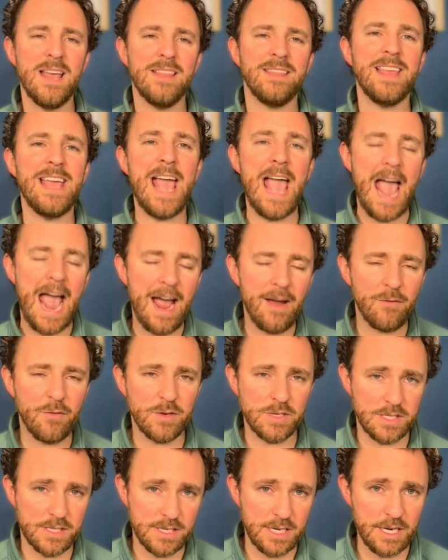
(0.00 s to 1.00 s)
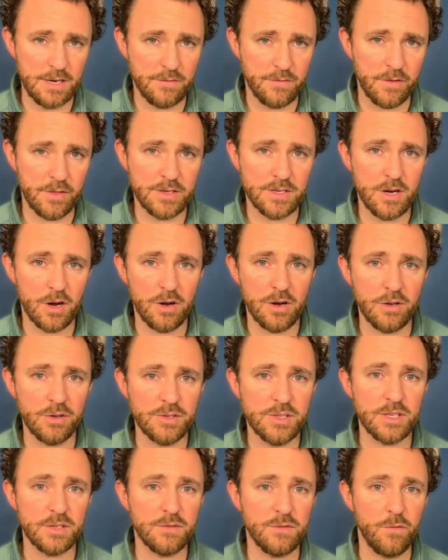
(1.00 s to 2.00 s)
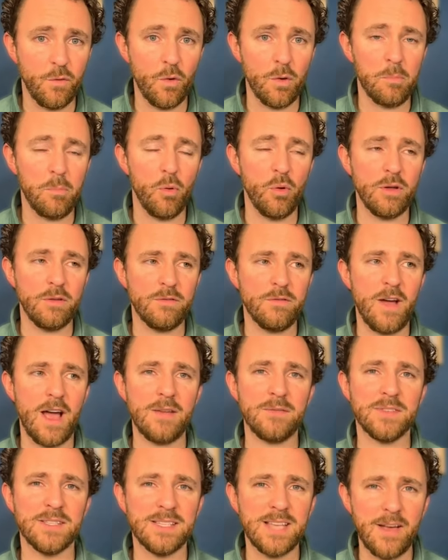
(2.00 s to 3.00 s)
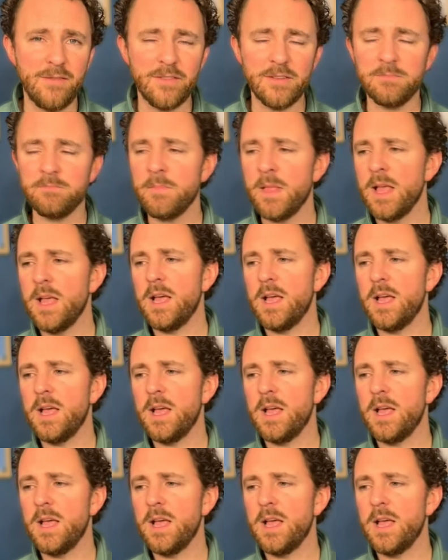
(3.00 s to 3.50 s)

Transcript: The average seed for the Tar Heels is 4.57.